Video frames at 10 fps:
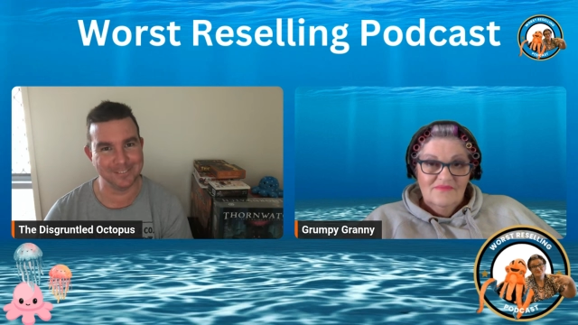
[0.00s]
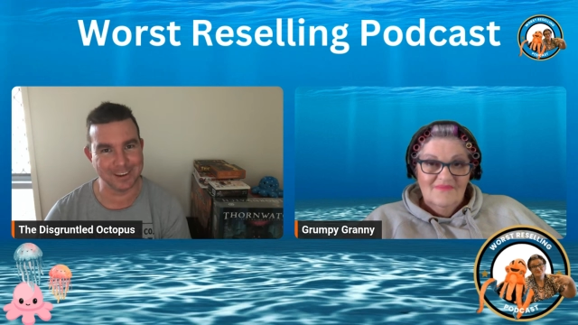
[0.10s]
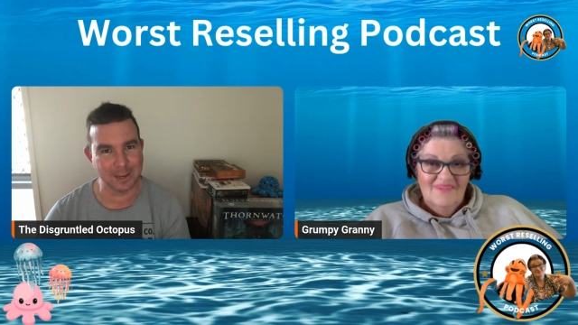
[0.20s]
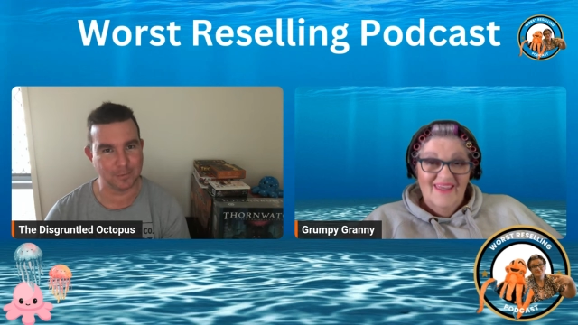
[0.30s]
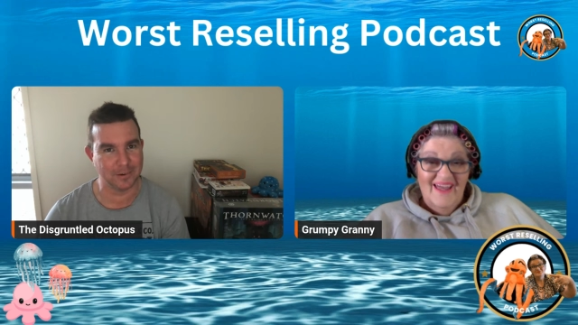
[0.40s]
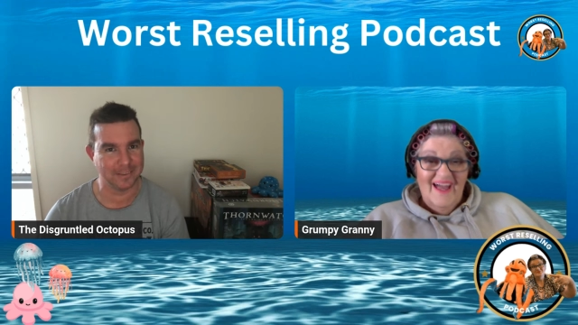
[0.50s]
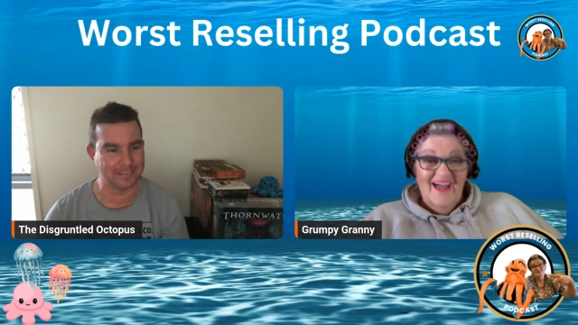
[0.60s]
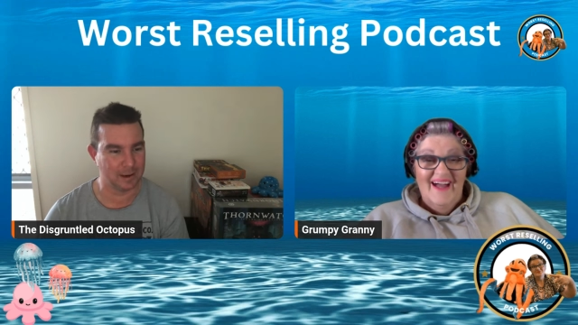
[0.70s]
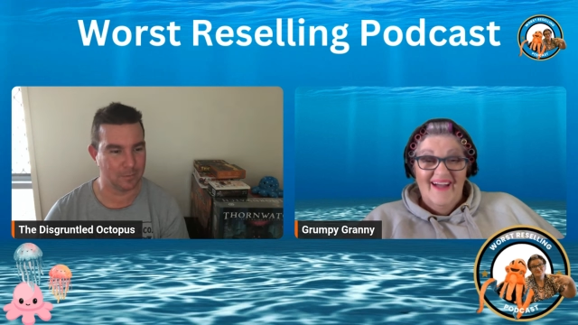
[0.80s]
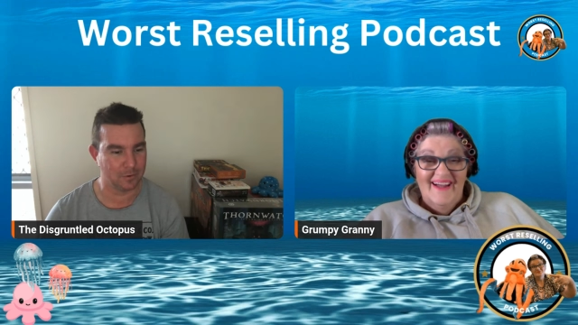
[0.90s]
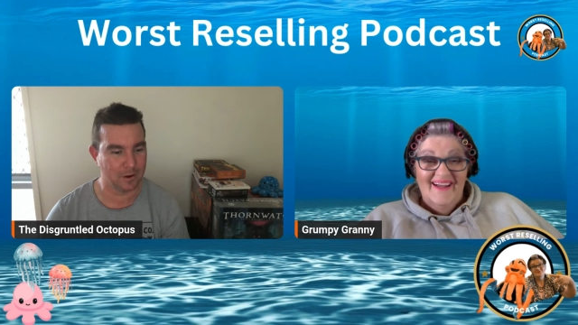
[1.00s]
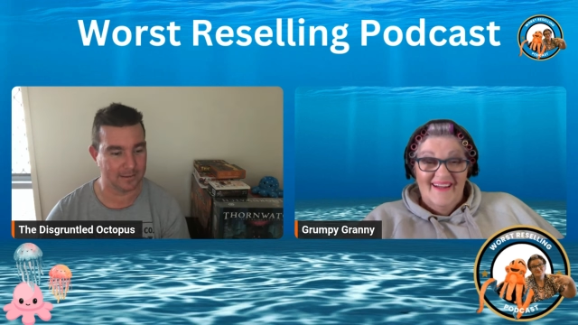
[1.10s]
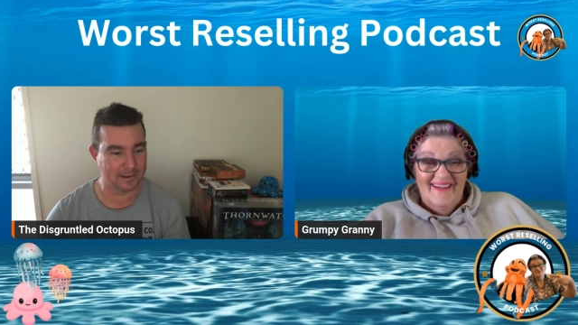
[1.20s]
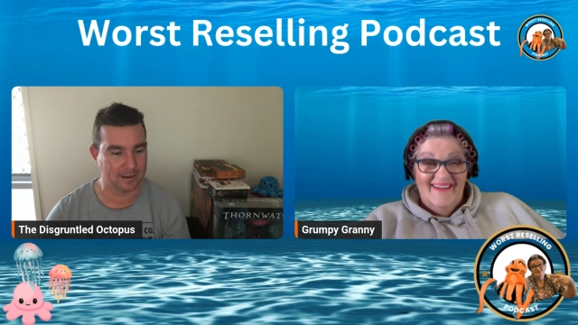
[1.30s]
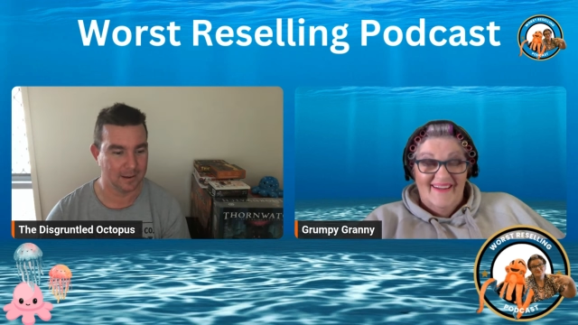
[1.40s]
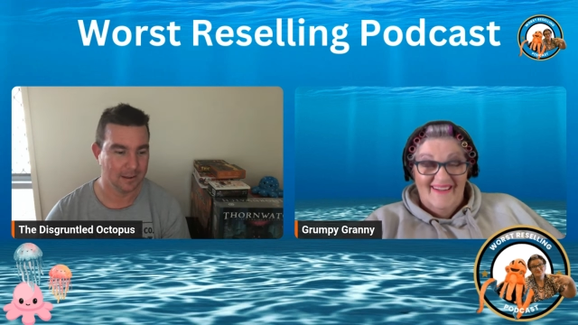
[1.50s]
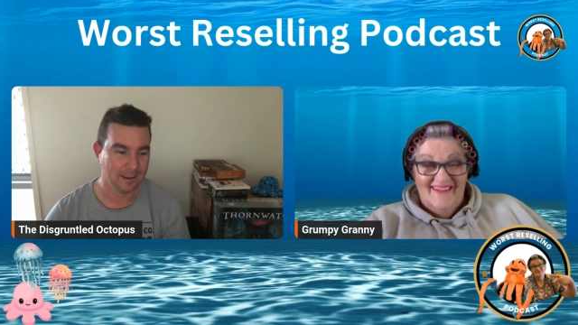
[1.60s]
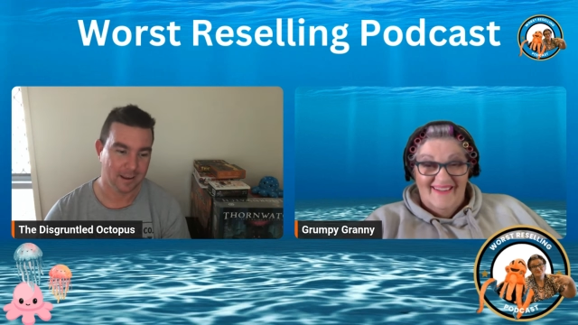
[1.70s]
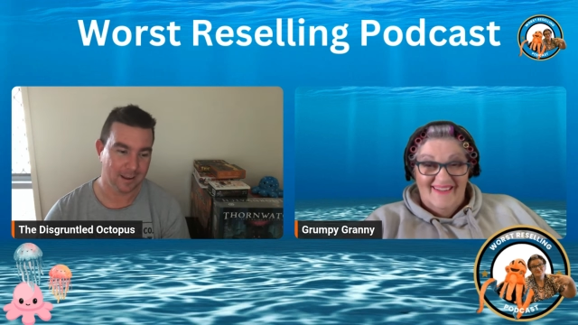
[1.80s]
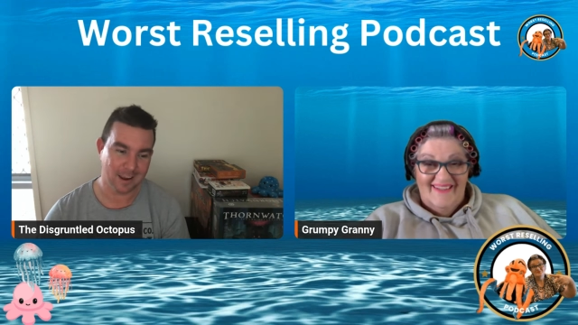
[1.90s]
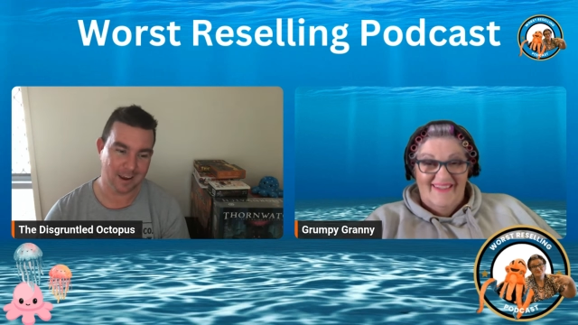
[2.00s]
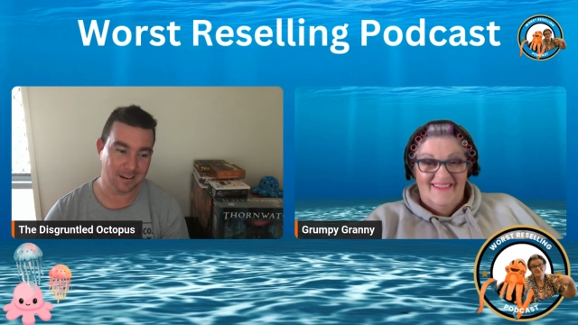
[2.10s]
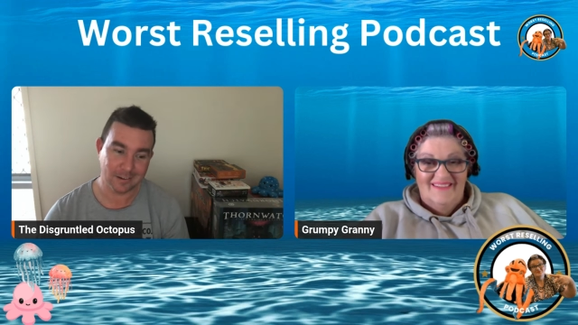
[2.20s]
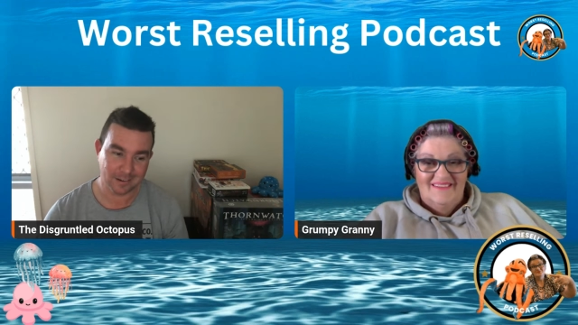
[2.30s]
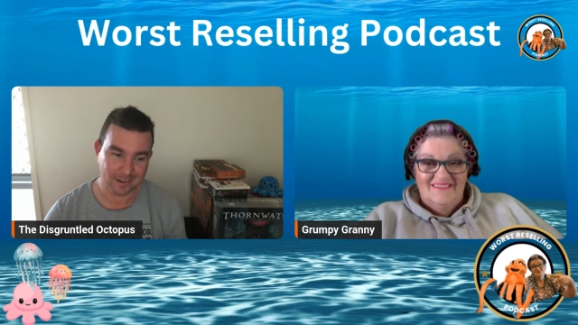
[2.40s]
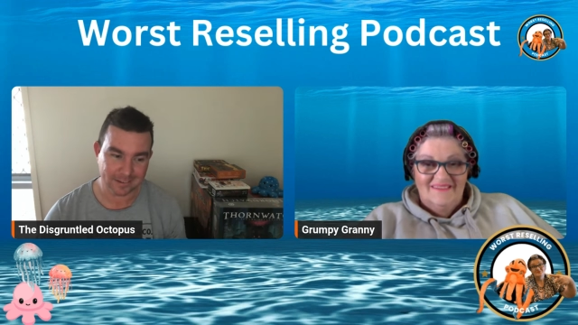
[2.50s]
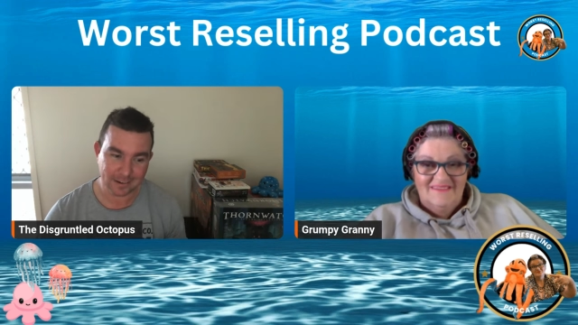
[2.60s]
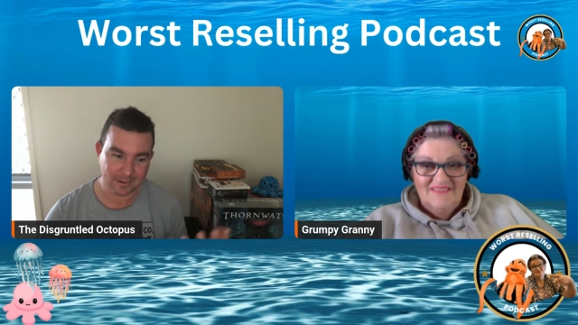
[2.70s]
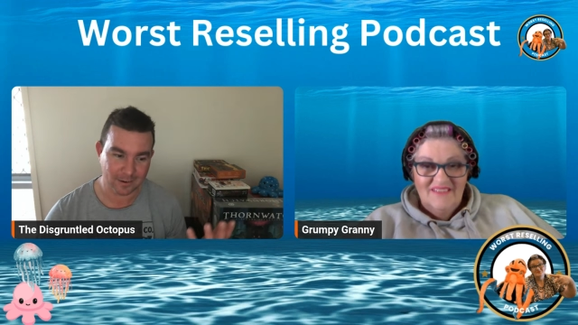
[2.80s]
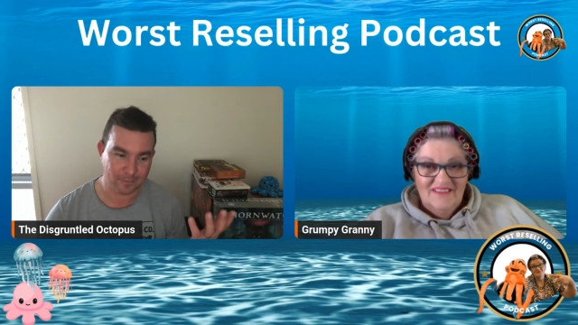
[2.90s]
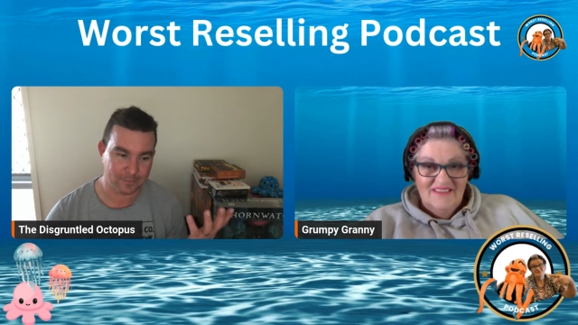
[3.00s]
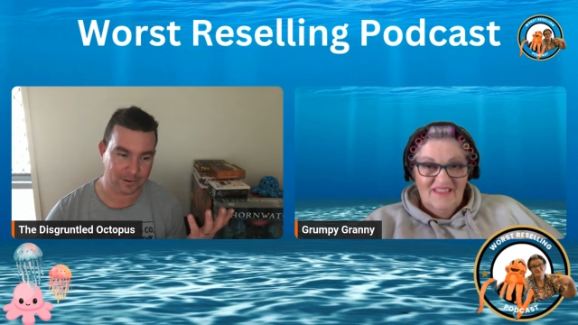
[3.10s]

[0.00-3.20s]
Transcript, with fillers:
Speaker 1: if it keeps around the same price. So, yeah, like I said on yeah.